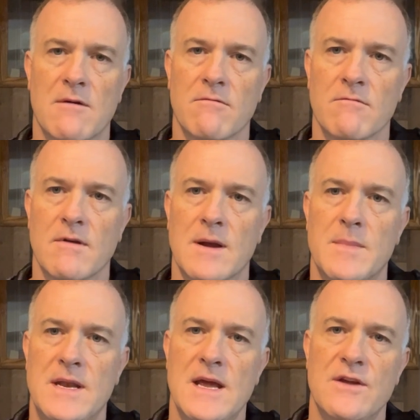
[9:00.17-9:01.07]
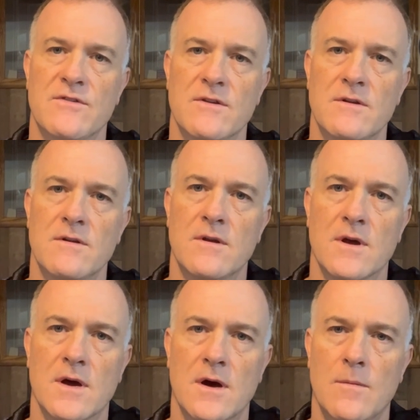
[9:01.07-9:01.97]
recommendation
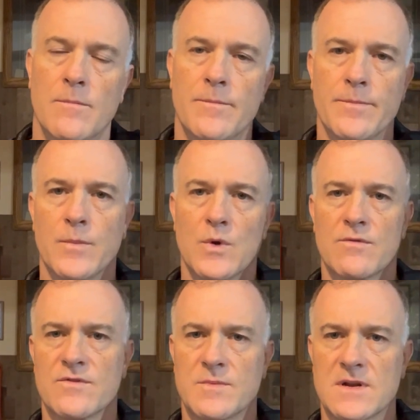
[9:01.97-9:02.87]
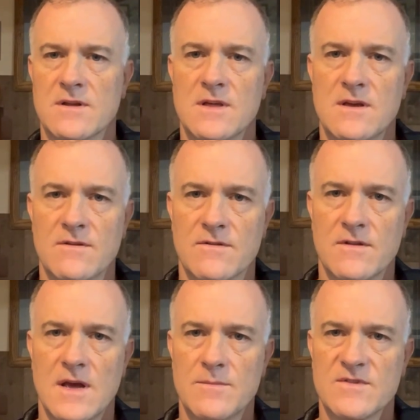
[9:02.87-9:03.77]
with respect to these, the
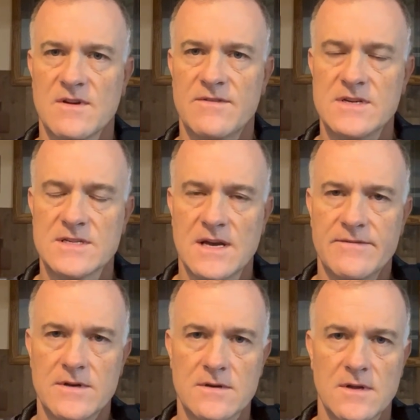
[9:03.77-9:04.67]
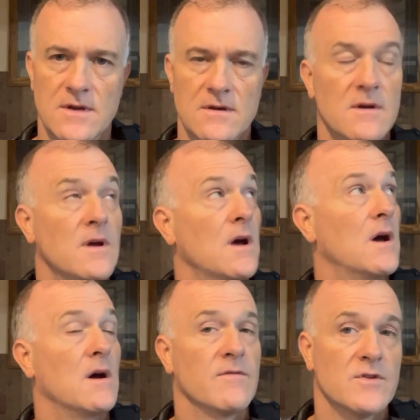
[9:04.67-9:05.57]
M77
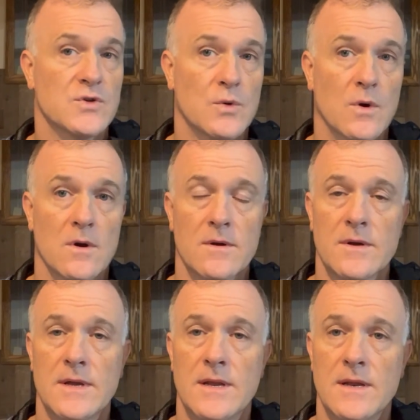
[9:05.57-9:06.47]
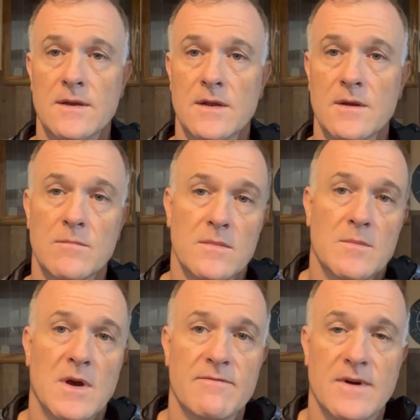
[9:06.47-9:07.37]
for sure. And then you
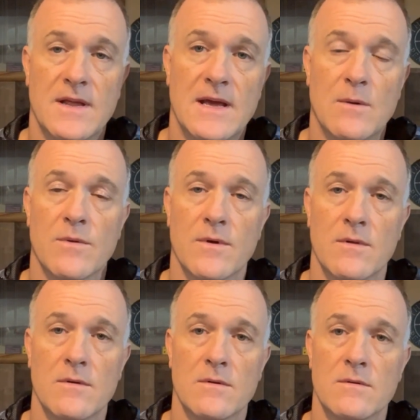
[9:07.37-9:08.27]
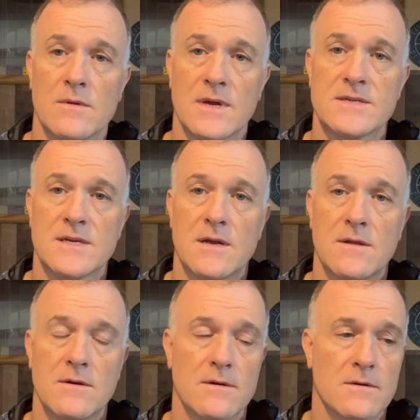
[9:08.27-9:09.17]
might find out with other, like I said,
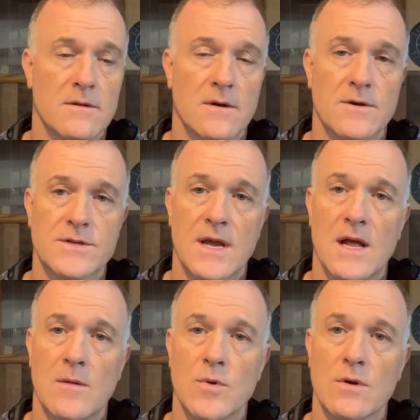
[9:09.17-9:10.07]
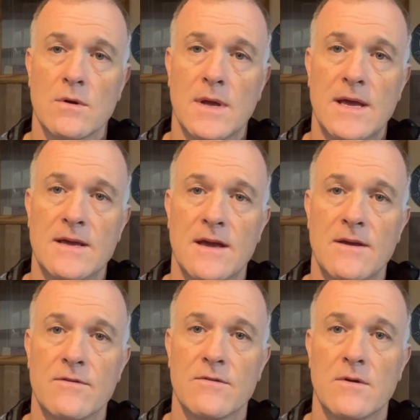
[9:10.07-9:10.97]
other large caliber AKs.